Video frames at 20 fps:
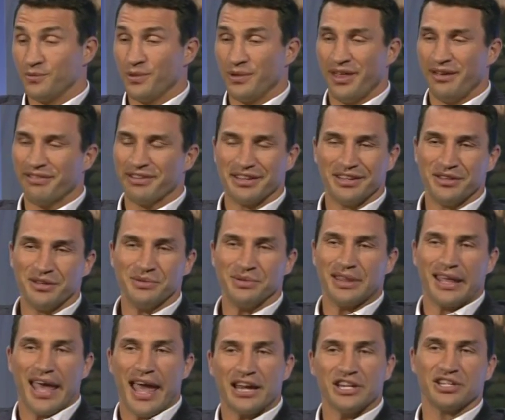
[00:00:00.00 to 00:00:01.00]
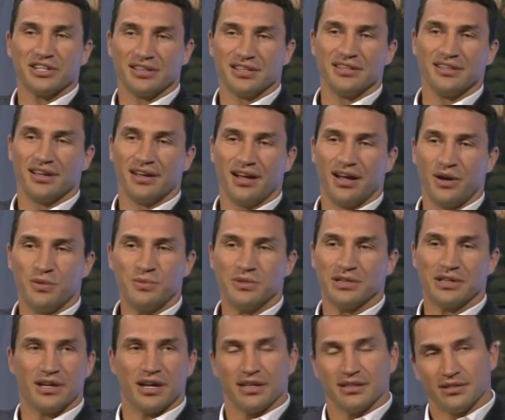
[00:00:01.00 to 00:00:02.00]
whatever. You know what? Actually, I
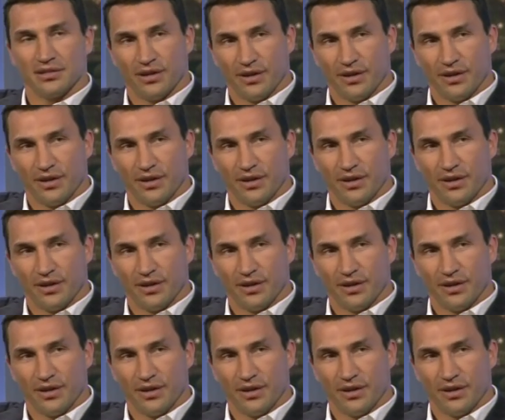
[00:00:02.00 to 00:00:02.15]
will cut